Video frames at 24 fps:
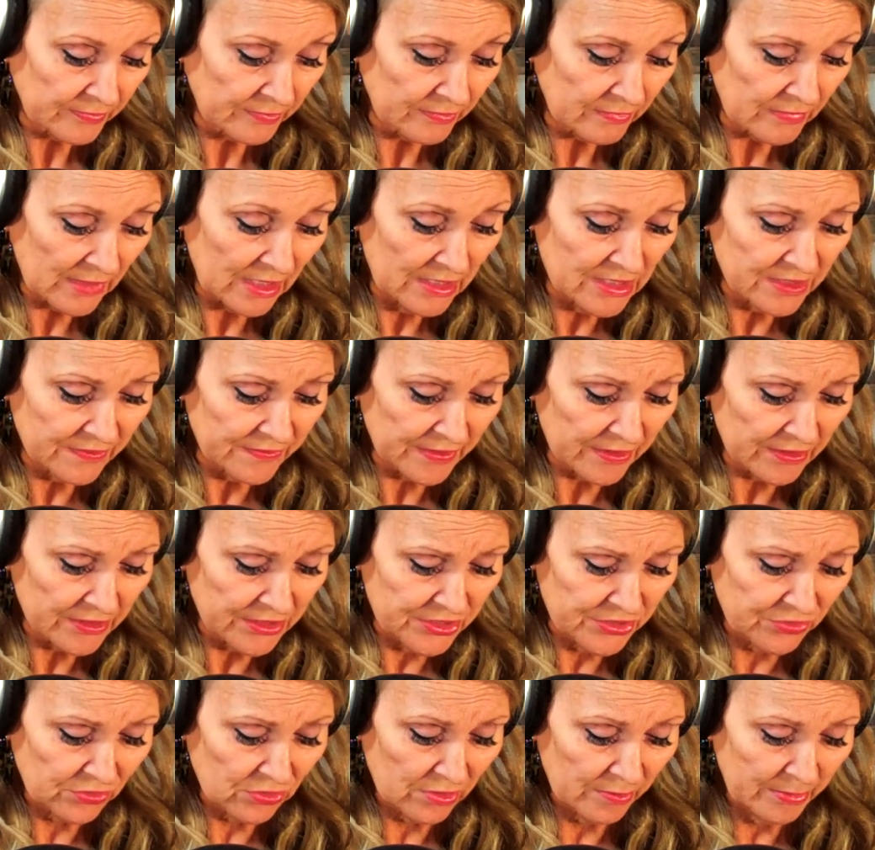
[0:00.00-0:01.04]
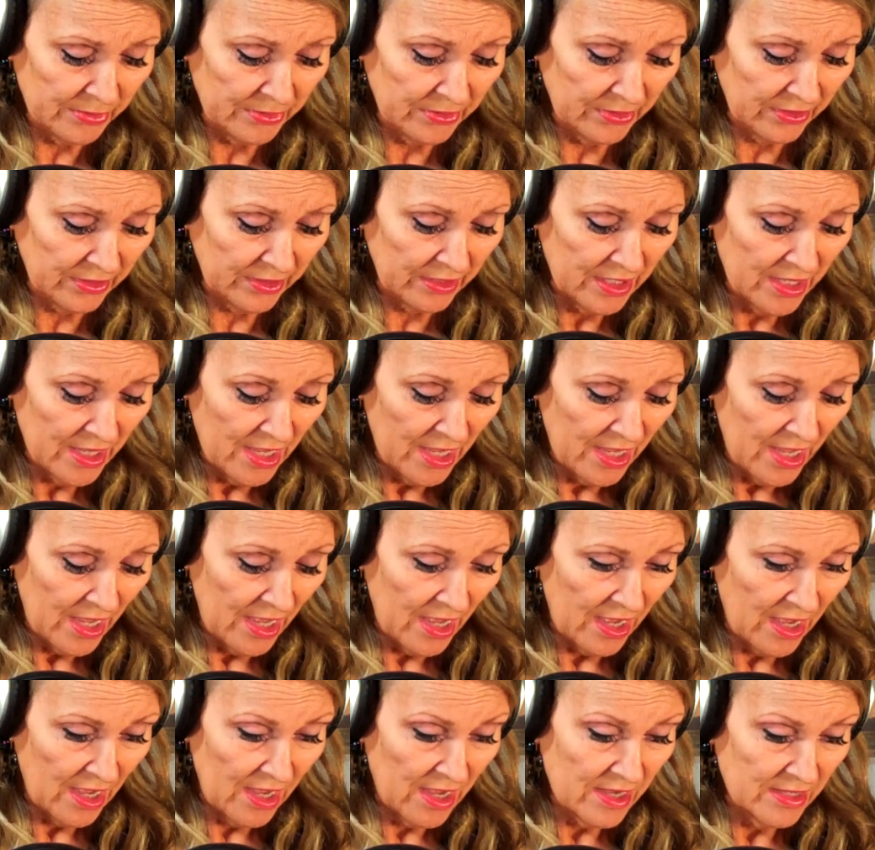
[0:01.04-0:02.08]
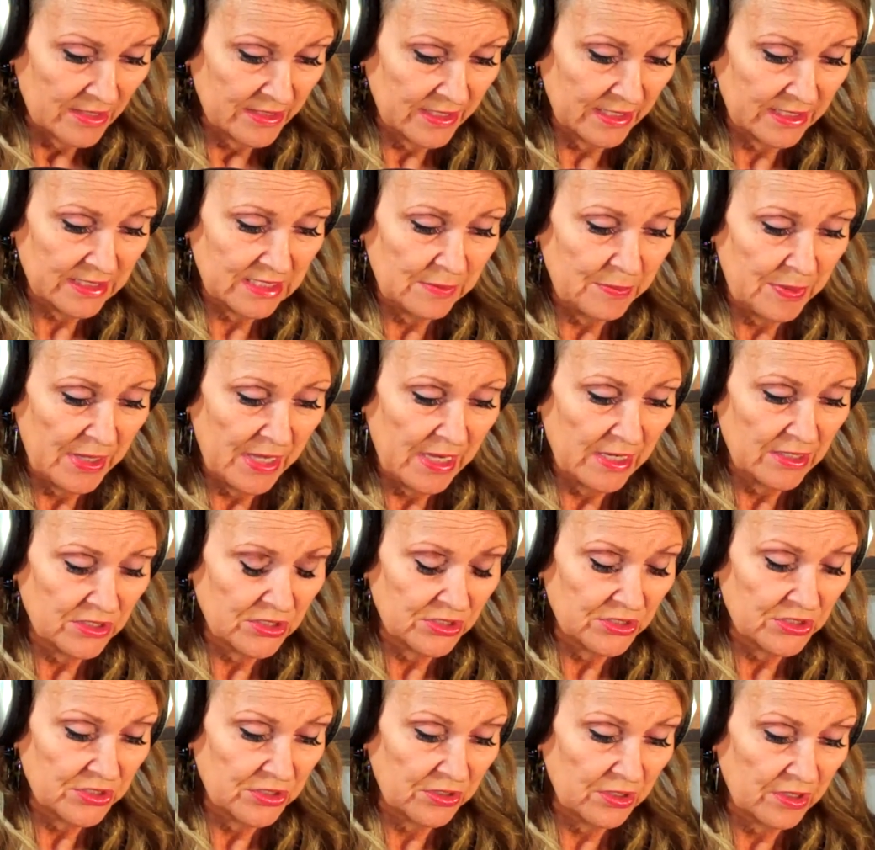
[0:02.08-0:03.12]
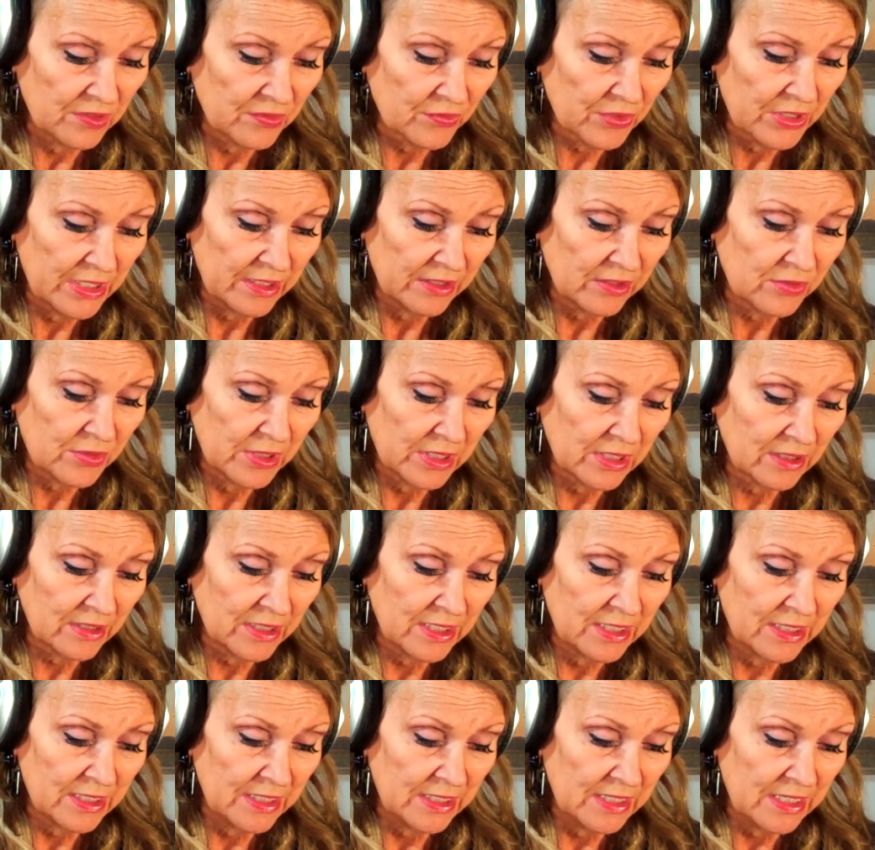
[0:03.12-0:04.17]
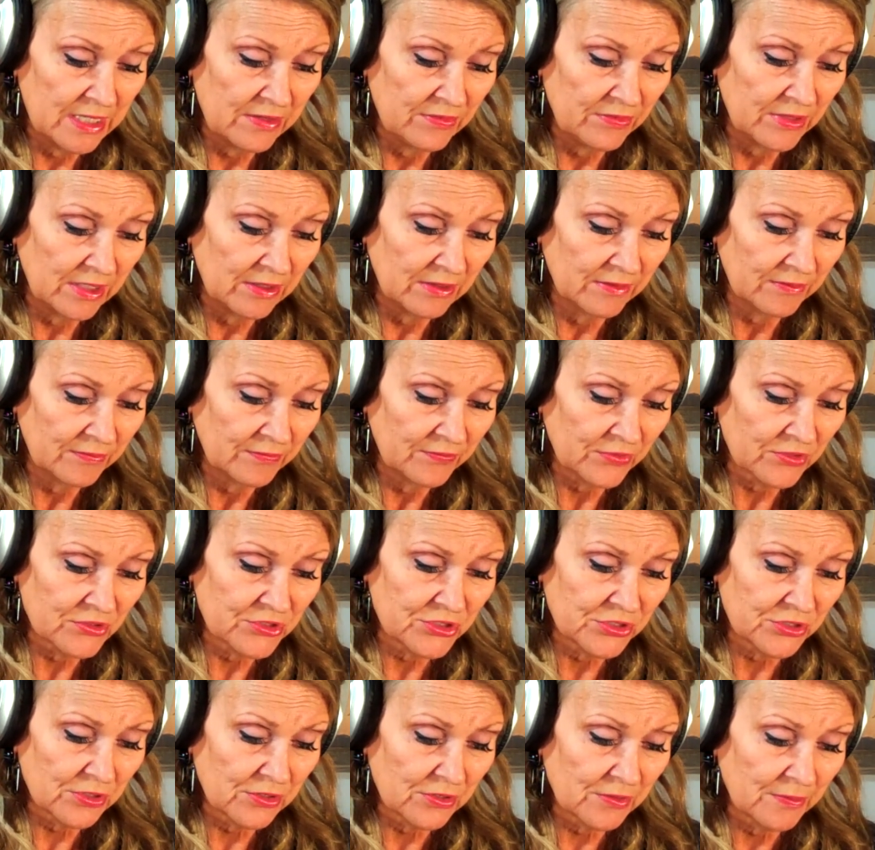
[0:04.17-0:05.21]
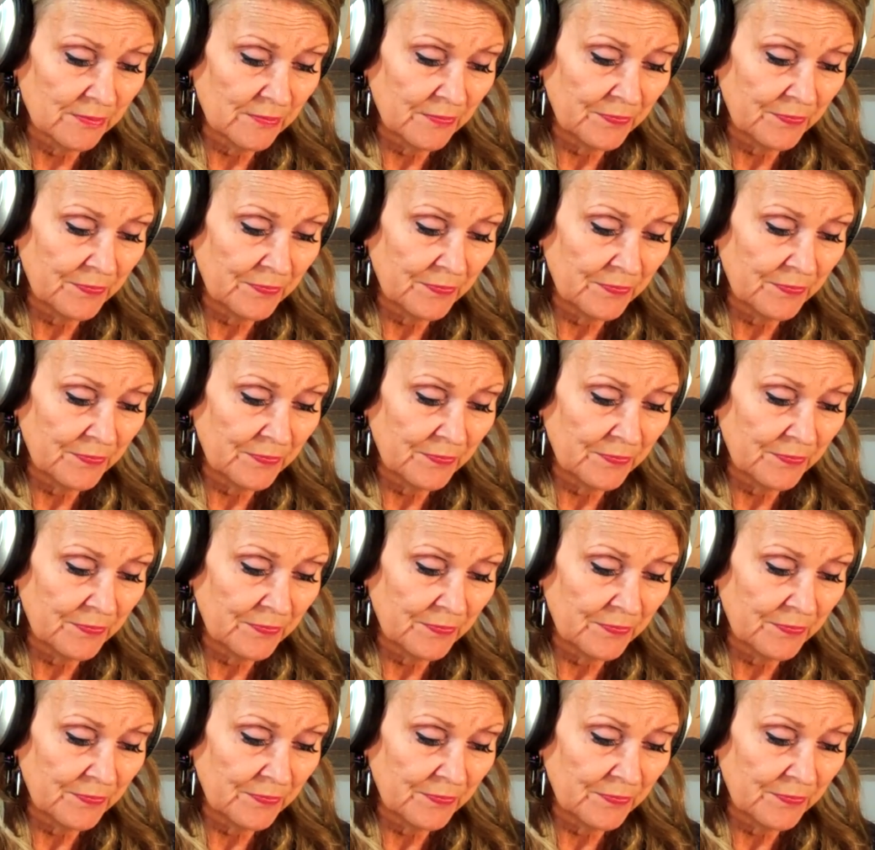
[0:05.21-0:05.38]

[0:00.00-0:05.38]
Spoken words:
It's a very short book, 60 pages. You can read it quickly in an evening for sure.